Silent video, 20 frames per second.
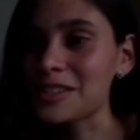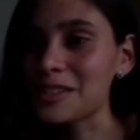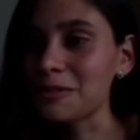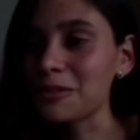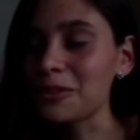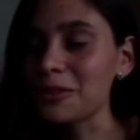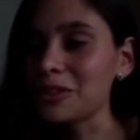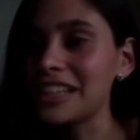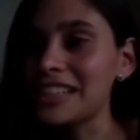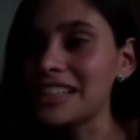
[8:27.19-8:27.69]

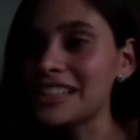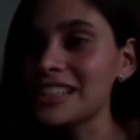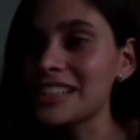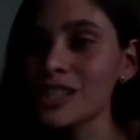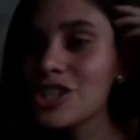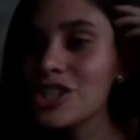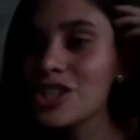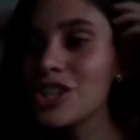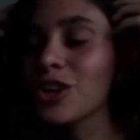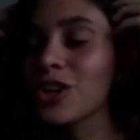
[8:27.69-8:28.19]
it's such a
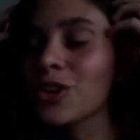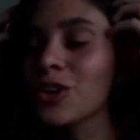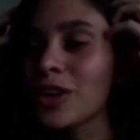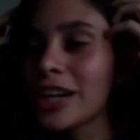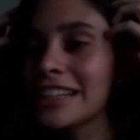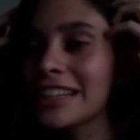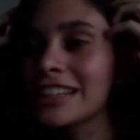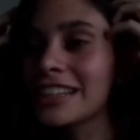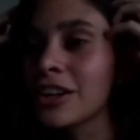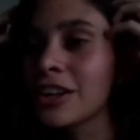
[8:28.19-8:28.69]
great
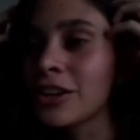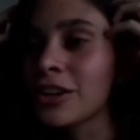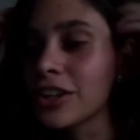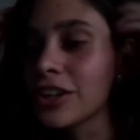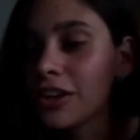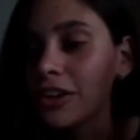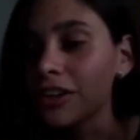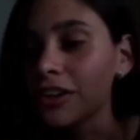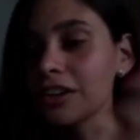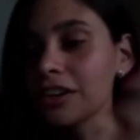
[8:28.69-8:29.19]

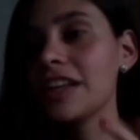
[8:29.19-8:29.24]
choreography,